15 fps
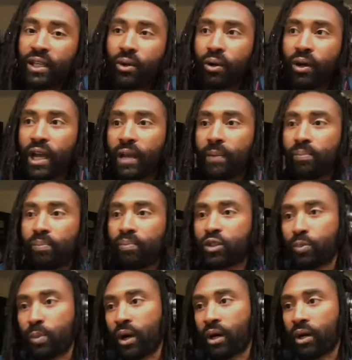or I'm
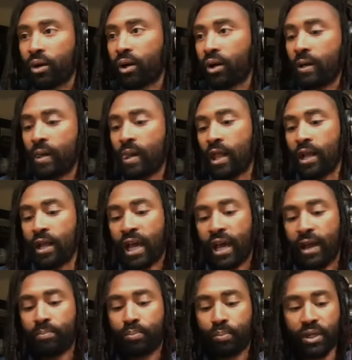smart, or
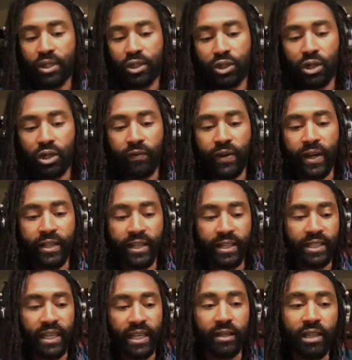I'm pretty sure if I like
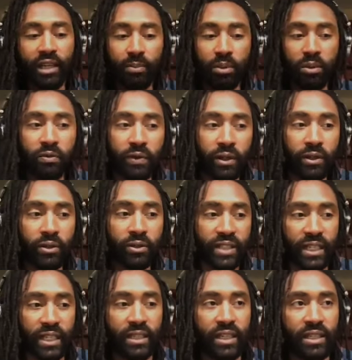take a couple of photos
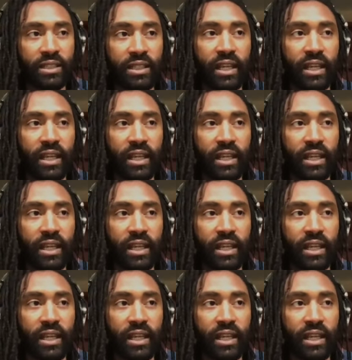like this,